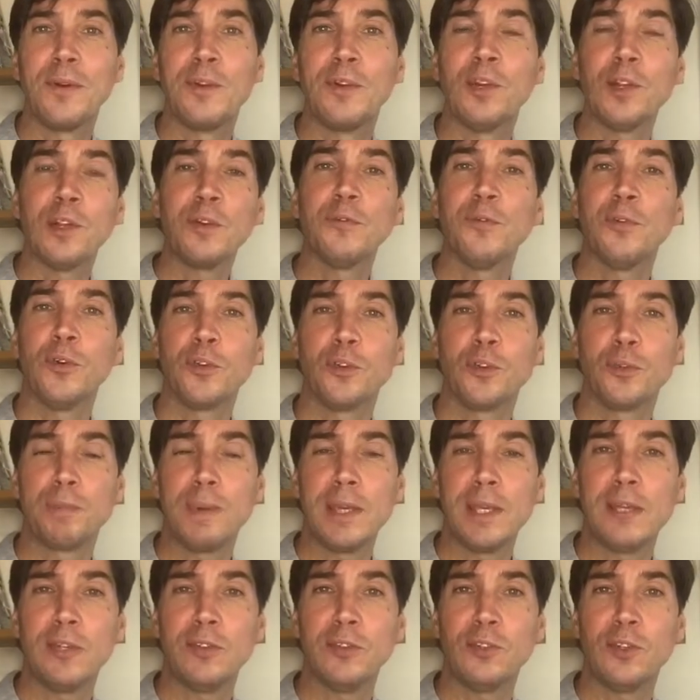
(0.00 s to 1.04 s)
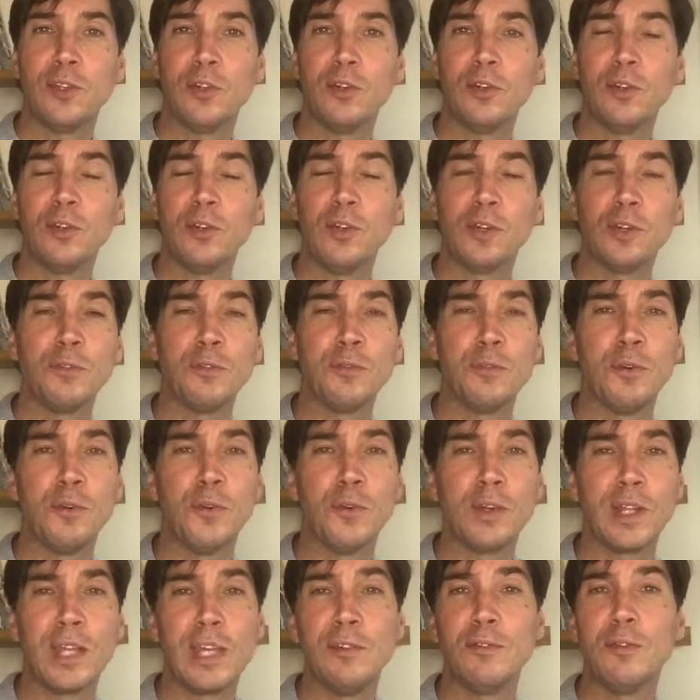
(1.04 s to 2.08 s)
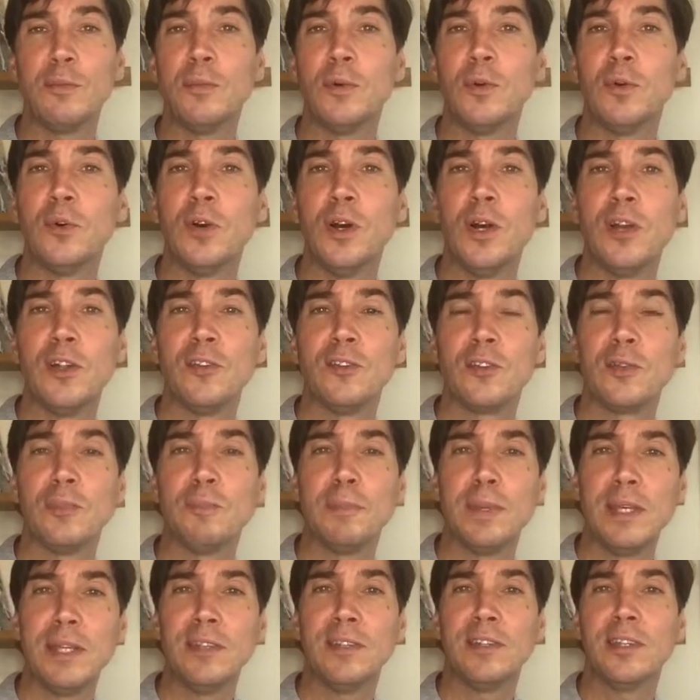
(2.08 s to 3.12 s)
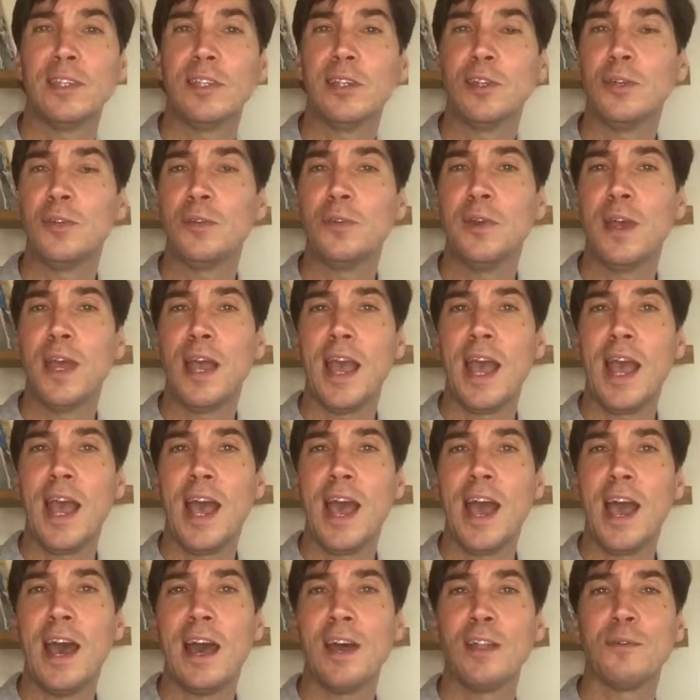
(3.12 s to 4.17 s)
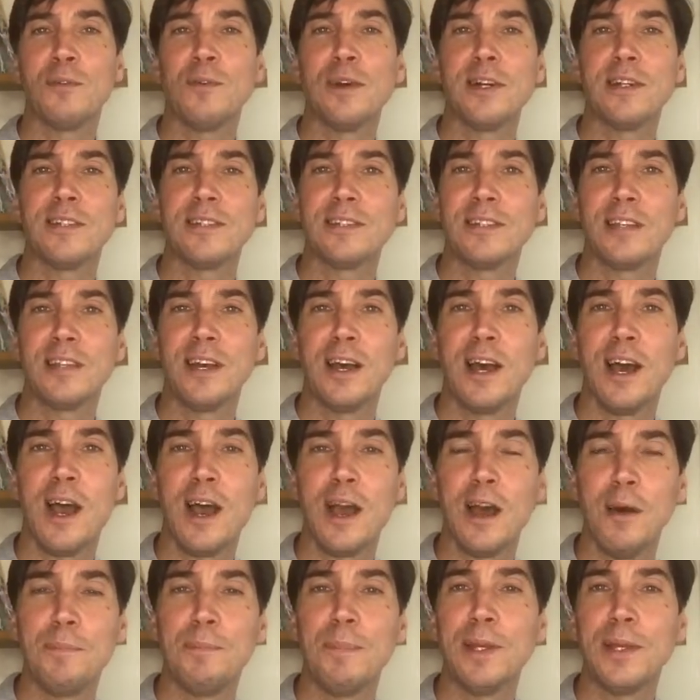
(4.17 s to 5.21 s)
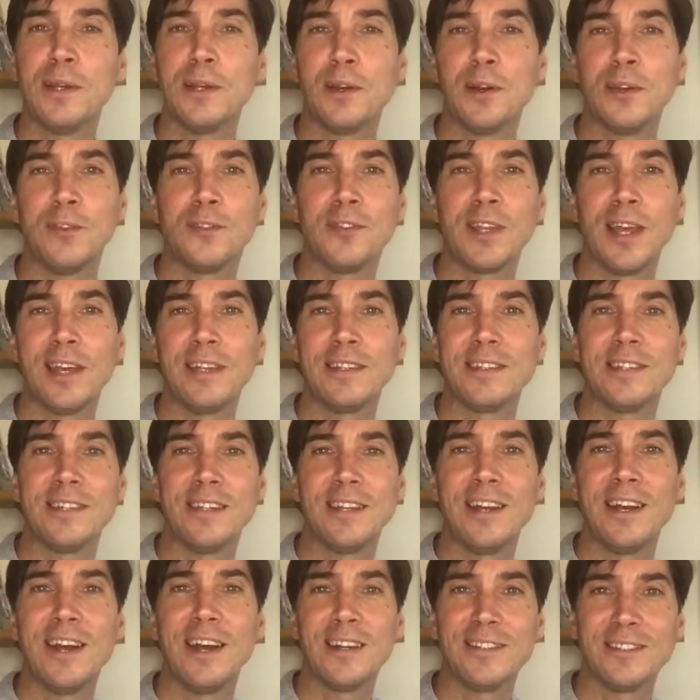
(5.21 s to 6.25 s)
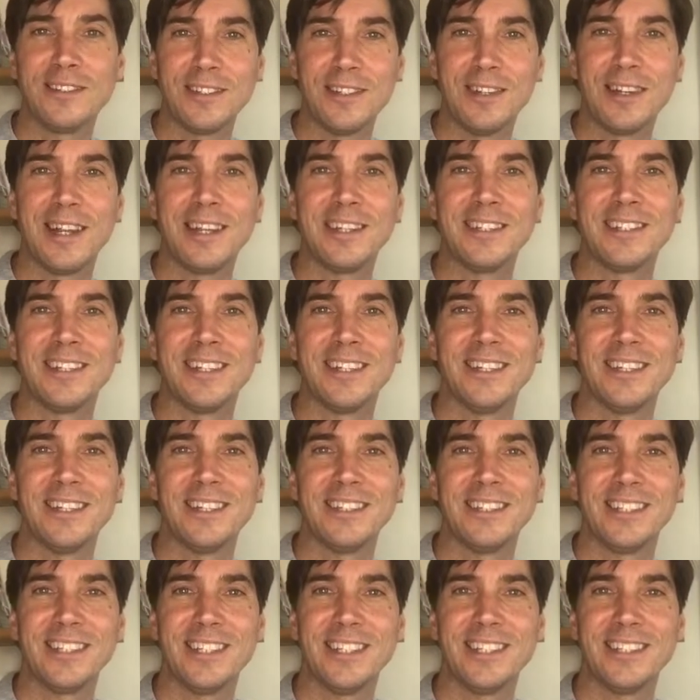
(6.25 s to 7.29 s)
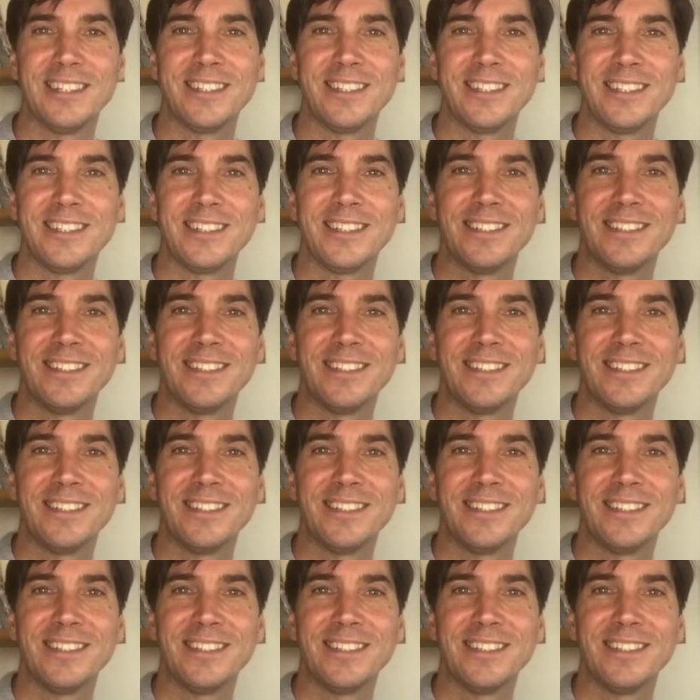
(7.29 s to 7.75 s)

looking forward to speaking to you, looking forward even more to meeting you. Otherwise, be in contact. I'll see you later. Cheers.